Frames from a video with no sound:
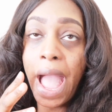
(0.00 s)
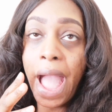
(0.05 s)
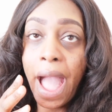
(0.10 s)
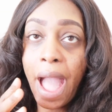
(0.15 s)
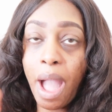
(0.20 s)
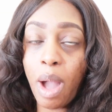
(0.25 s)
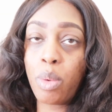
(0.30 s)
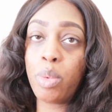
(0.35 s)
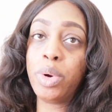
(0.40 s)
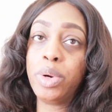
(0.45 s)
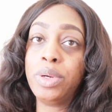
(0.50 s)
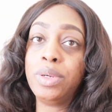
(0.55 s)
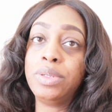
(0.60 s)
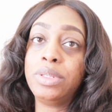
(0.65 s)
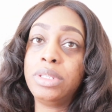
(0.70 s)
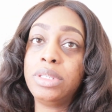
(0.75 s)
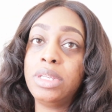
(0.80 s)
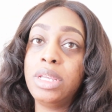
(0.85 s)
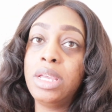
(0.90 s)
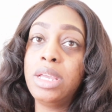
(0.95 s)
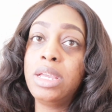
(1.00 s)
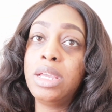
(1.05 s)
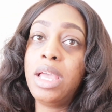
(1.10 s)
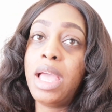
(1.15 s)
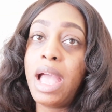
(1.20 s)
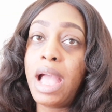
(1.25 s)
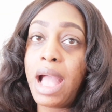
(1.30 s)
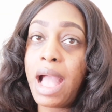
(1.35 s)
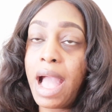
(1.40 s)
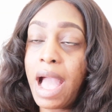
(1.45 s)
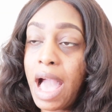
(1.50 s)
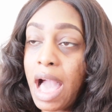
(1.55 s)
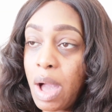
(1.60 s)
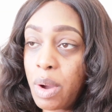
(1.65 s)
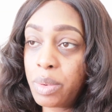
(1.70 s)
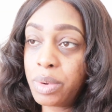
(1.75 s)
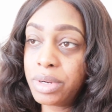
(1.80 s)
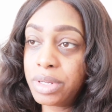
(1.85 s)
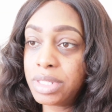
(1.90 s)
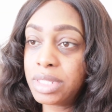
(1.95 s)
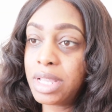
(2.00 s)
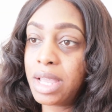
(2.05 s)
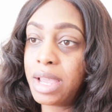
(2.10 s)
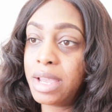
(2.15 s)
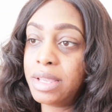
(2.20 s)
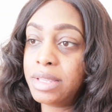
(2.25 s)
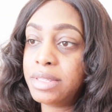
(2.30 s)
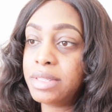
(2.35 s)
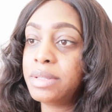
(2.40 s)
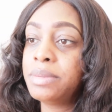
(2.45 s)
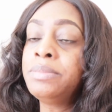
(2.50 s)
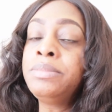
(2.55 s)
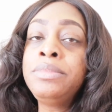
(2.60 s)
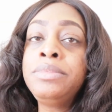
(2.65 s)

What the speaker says: hours, guys.